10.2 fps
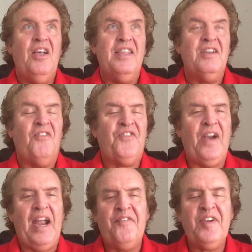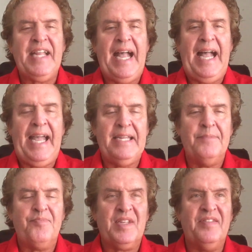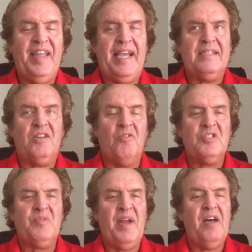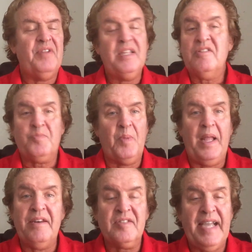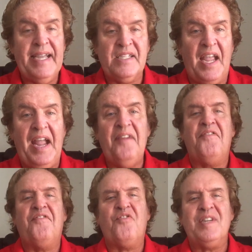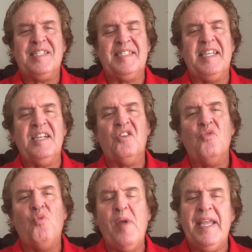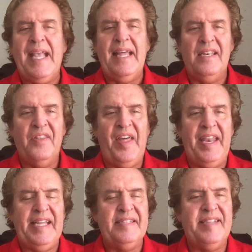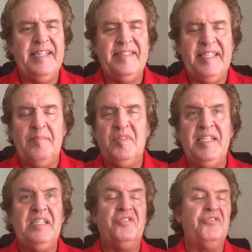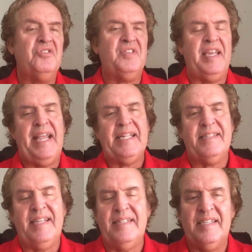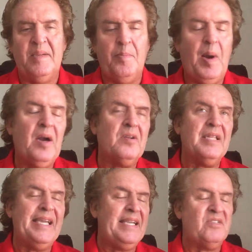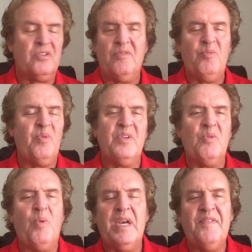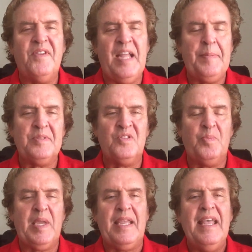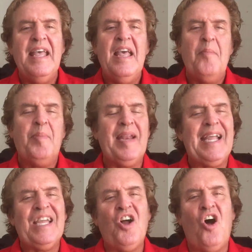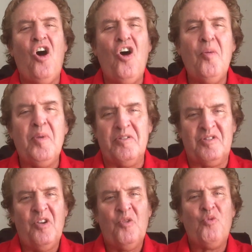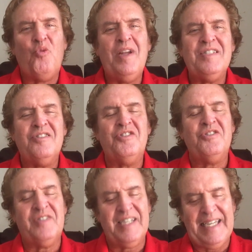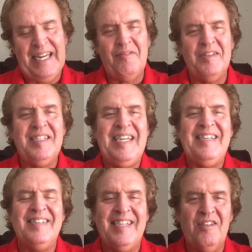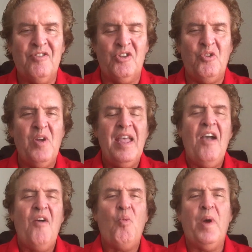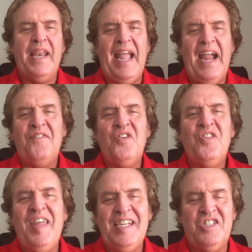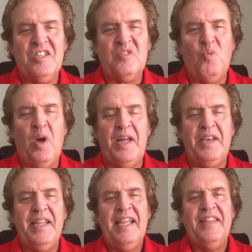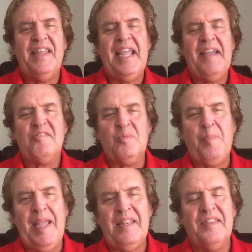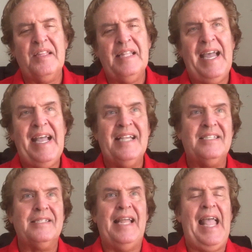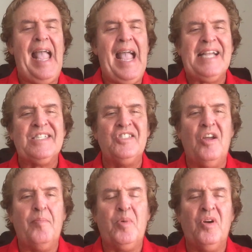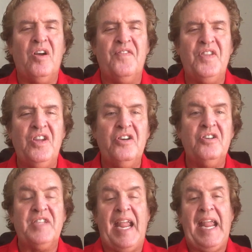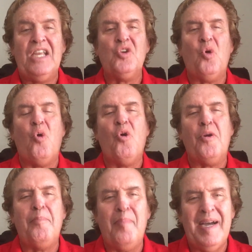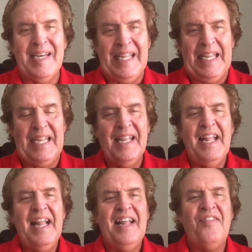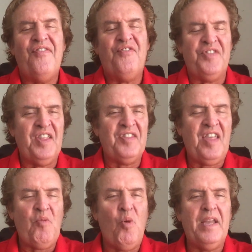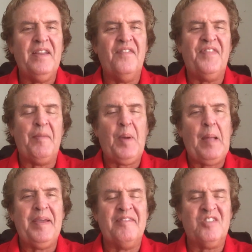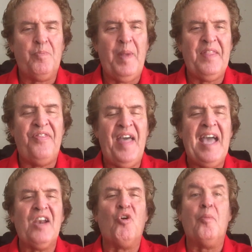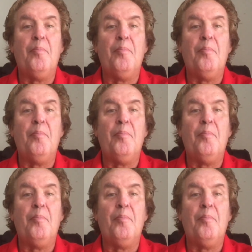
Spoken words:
you know, for every guy that goes around, and there's guys every single weekend that hit 10-team teasers, that hit 10-team parlays, or whatever it happens to be. But I can almost rest assured to guarantee to tell you, whatever they just won, they have spent the last X number of years and or money that they won, they probably have spent that or